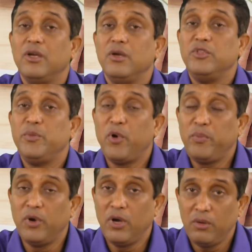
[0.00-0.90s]
the
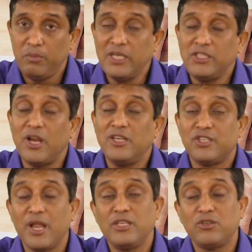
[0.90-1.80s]
uh, mental
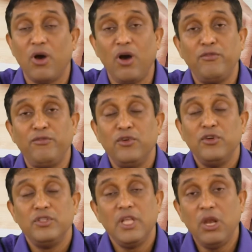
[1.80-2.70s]
trait of
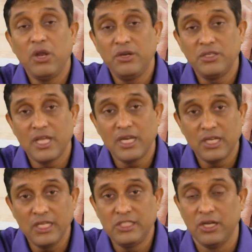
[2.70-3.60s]
the learners are
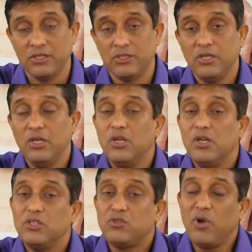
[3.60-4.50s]
concerned
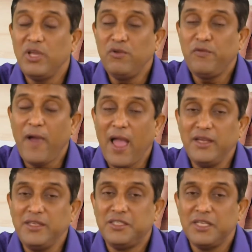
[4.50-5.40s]
so you will
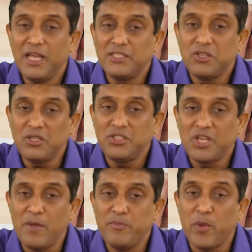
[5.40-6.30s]
find a such
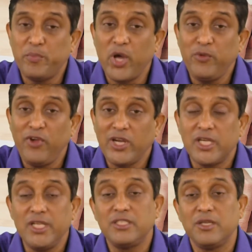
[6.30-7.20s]
type of
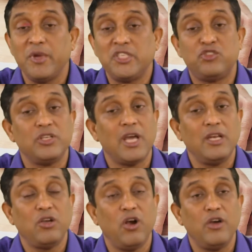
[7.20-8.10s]
perfectly symmetrical
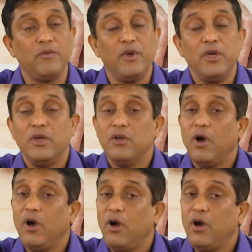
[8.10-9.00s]
curve
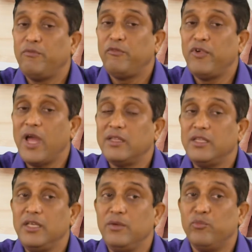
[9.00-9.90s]
uh, where
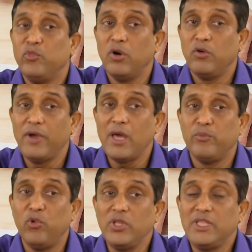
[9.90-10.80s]
the uh, where
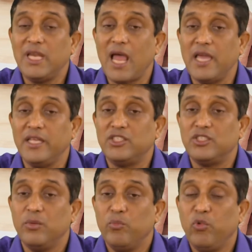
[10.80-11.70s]
both the lines,
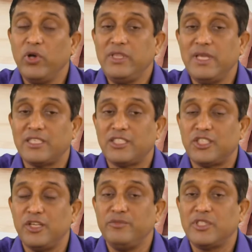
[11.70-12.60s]
both the
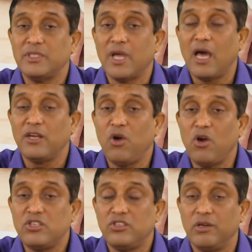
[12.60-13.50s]
extremes are
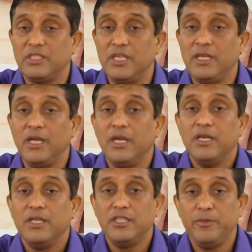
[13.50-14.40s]
not touching
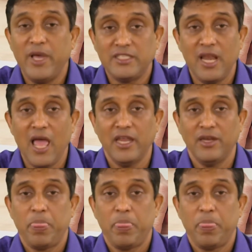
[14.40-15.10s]
the baseline.